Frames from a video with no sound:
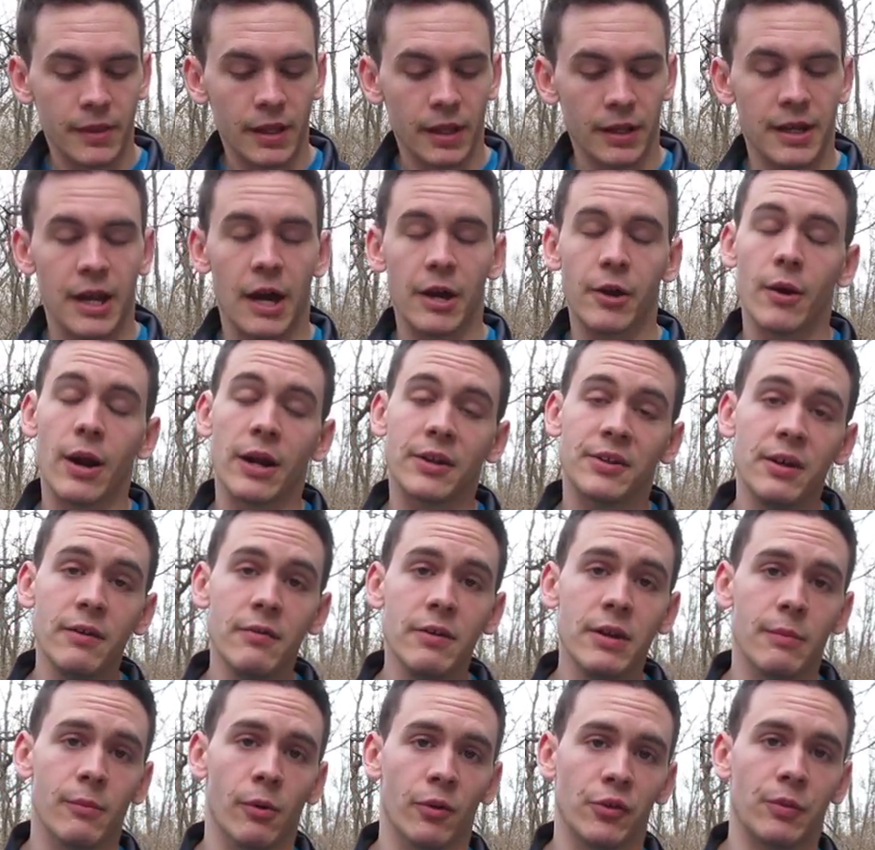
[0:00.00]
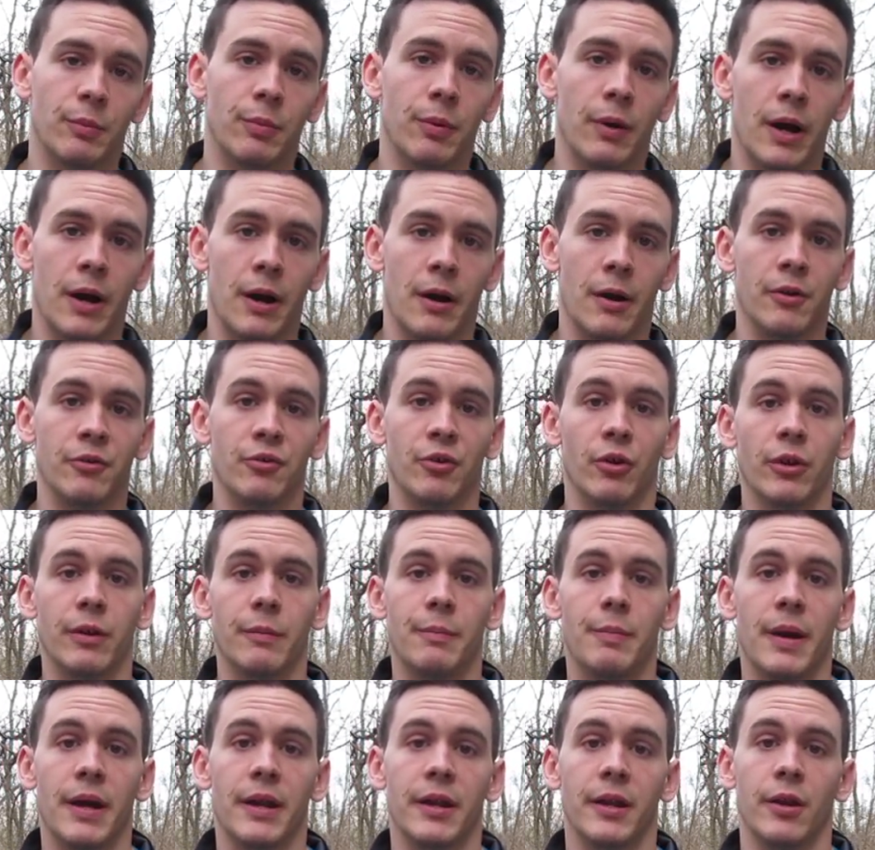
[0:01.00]
Now your activity multiplier is all
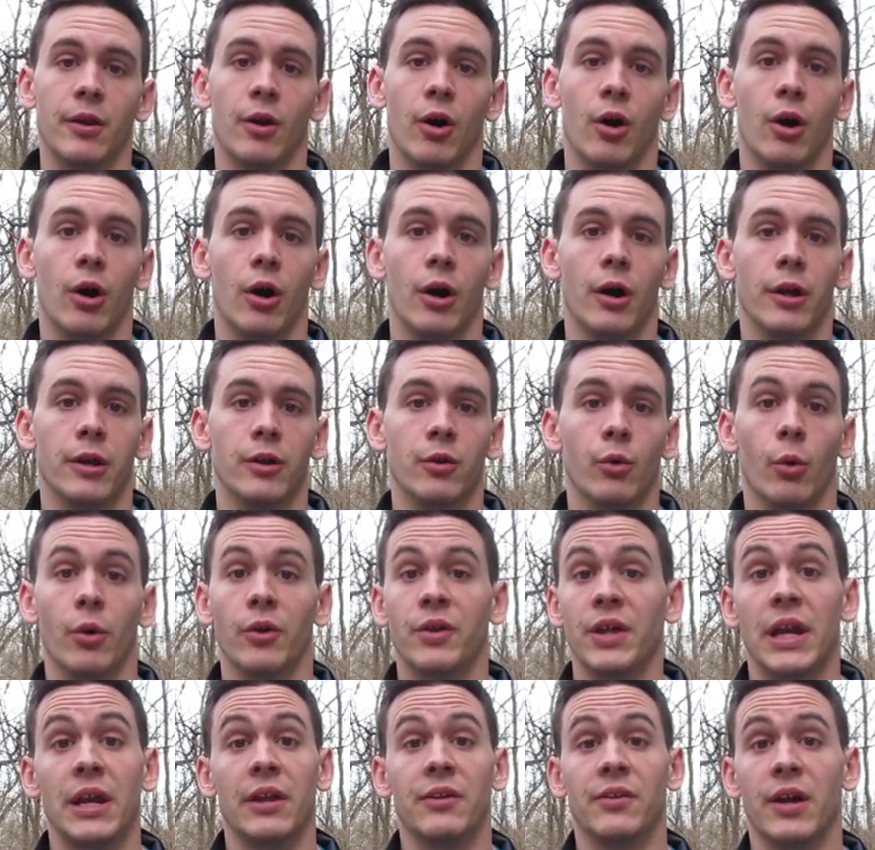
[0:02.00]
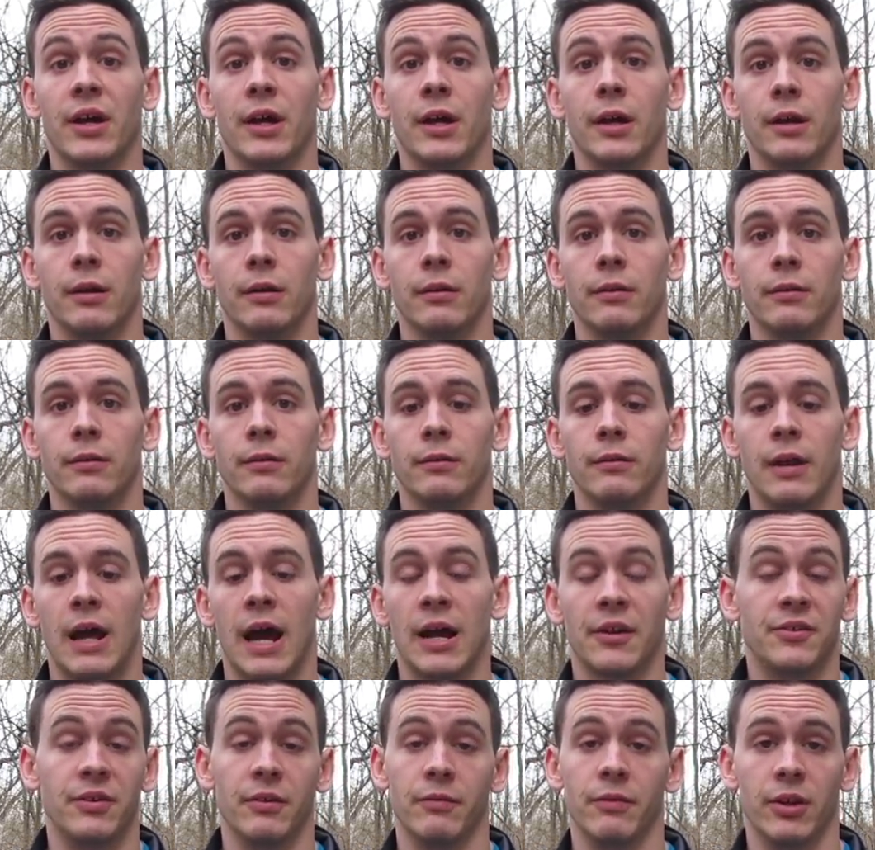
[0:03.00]
dependent on your day-to-day
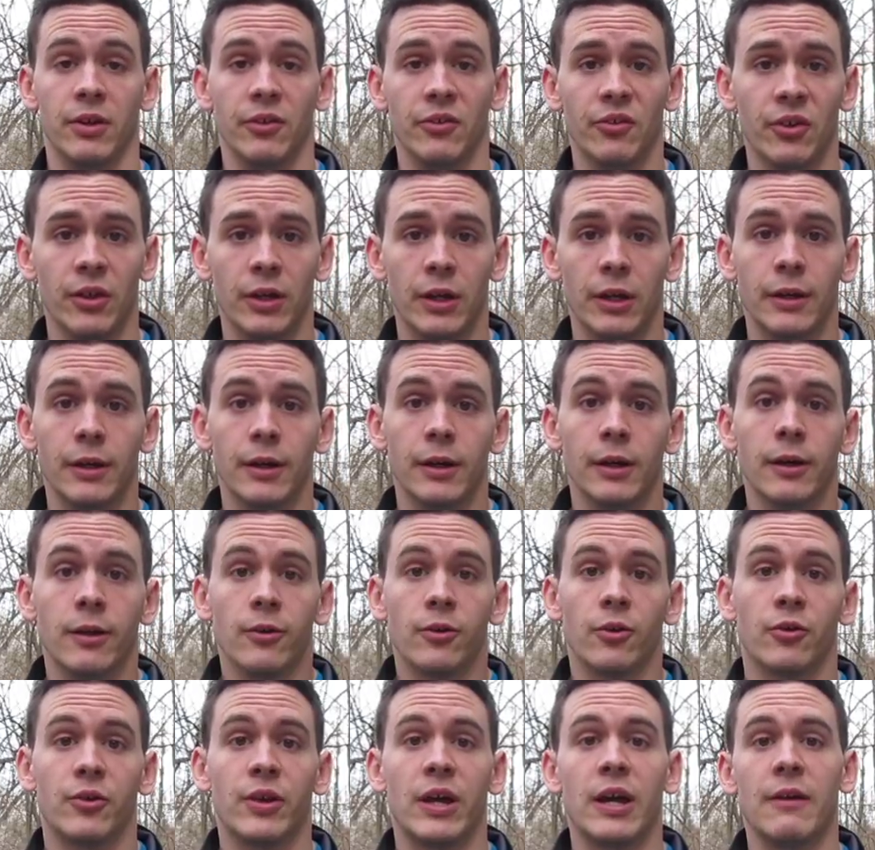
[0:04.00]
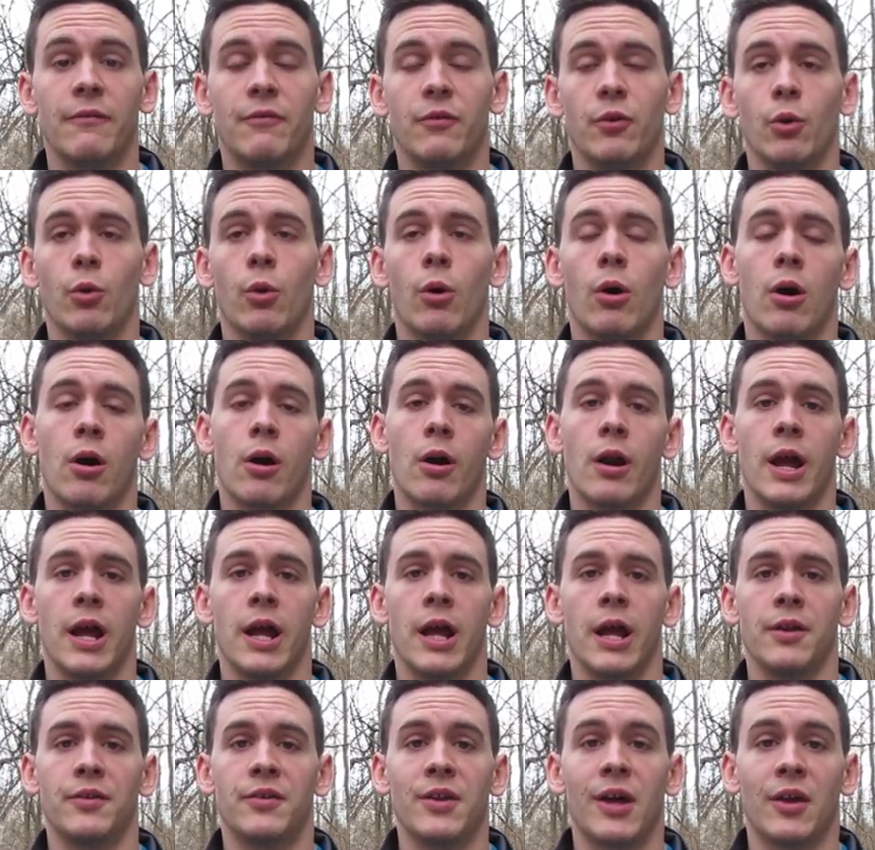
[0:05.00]
activities. So say if you are
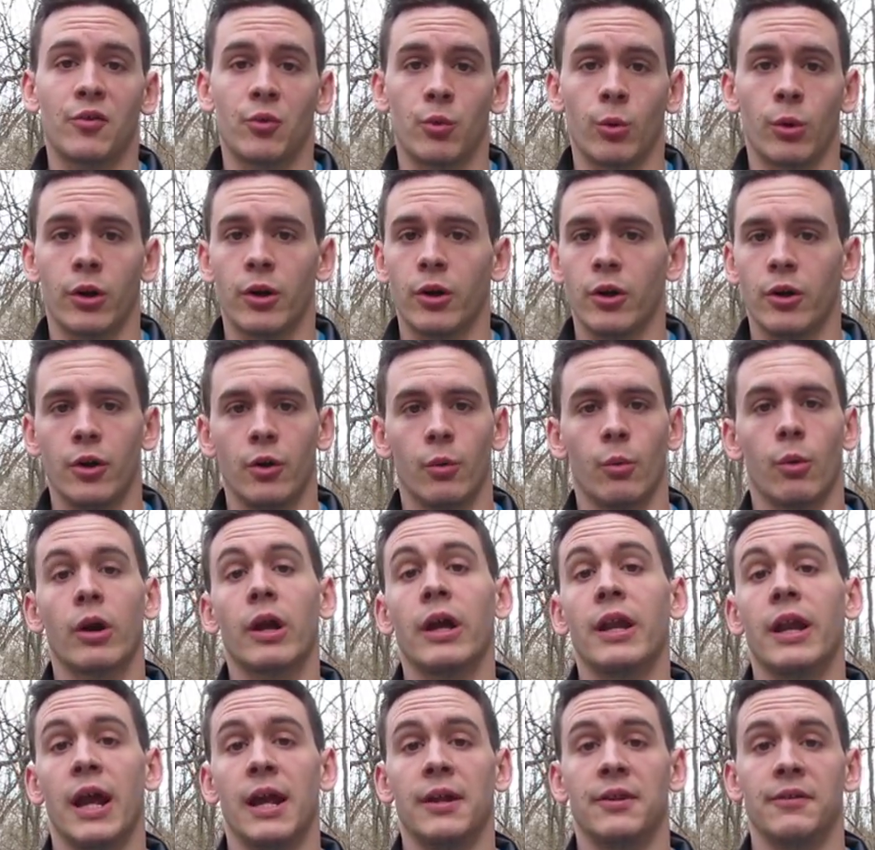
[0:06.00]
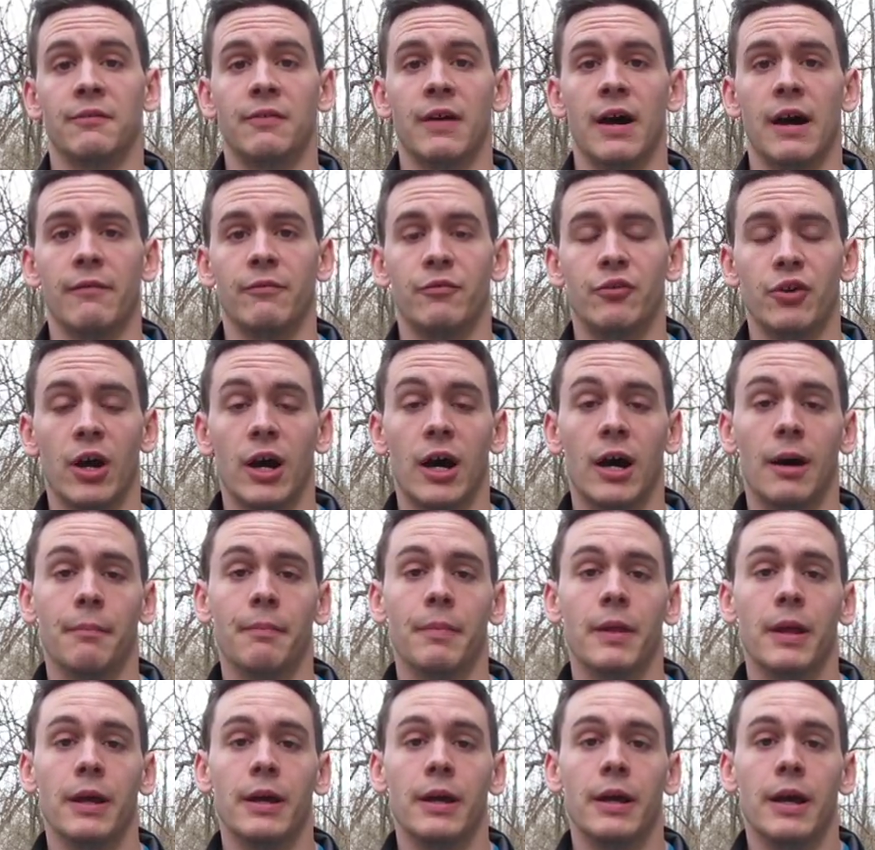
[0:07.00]
a desk worker, you're working 8 to 5 job,
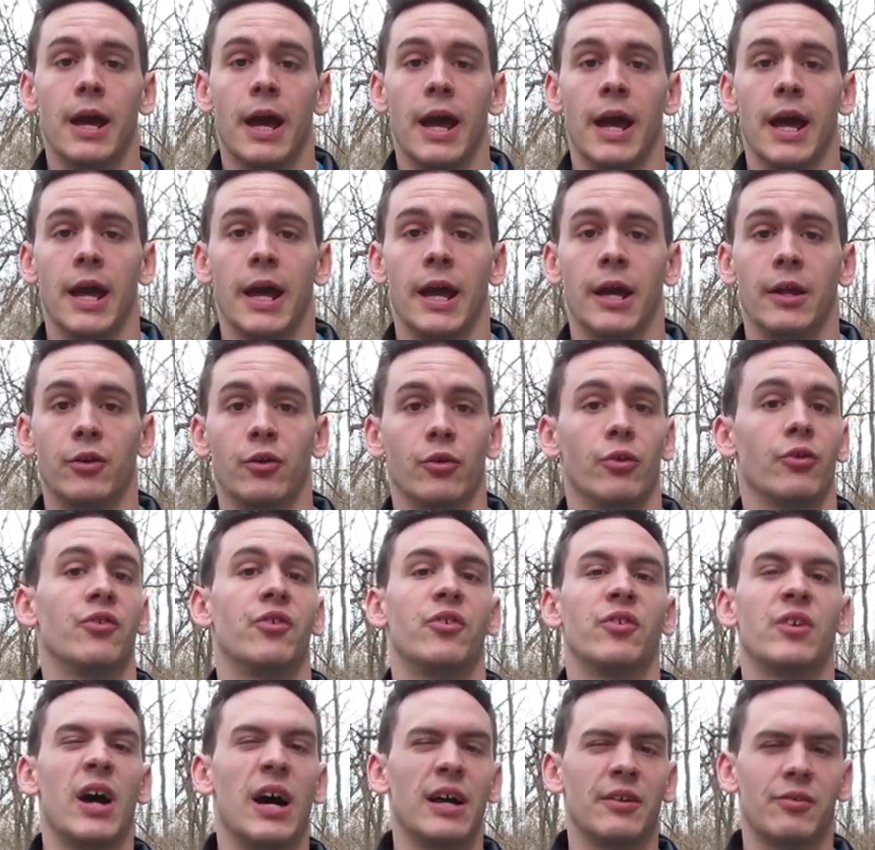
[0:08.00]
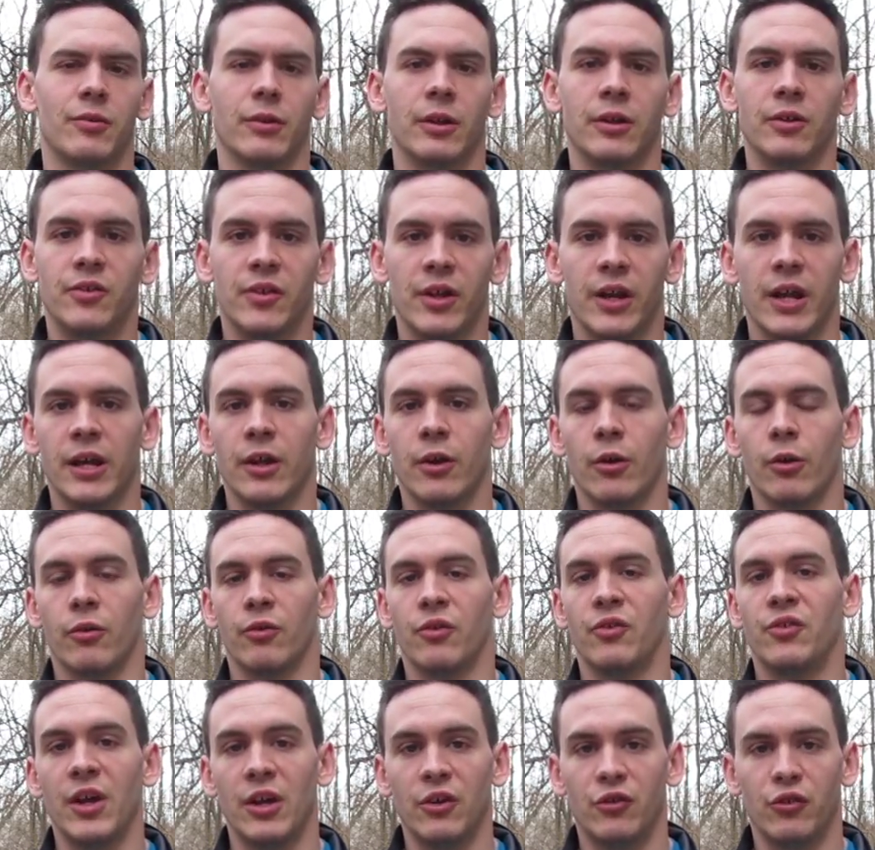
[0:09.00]
and you're constantly sitting, you're
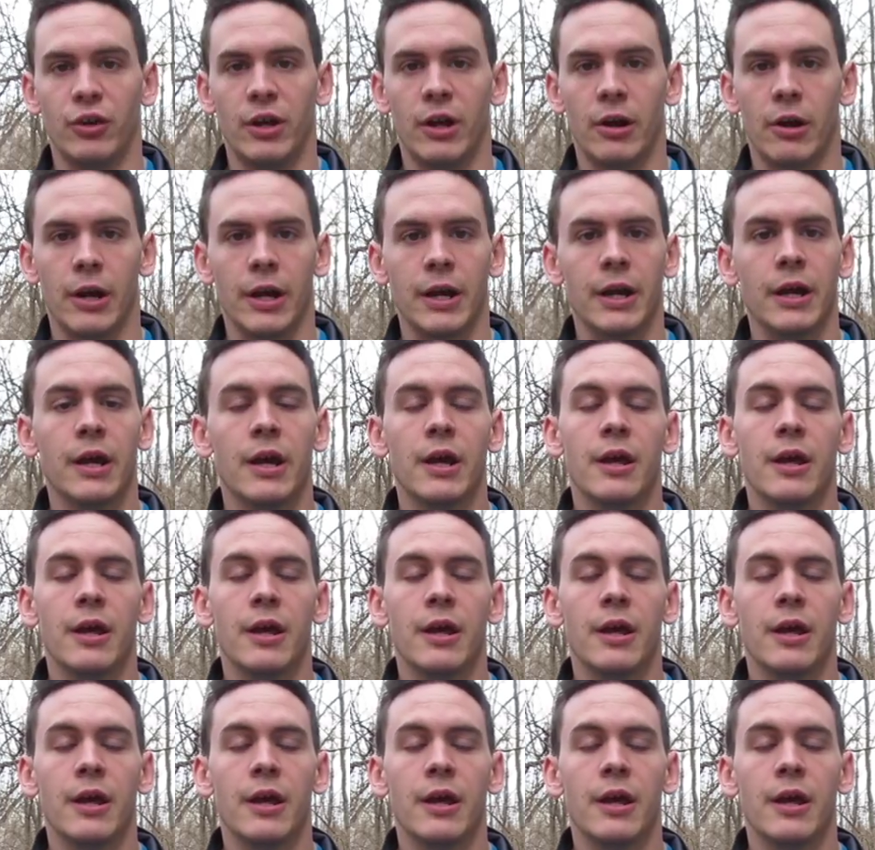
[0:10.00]
stationary,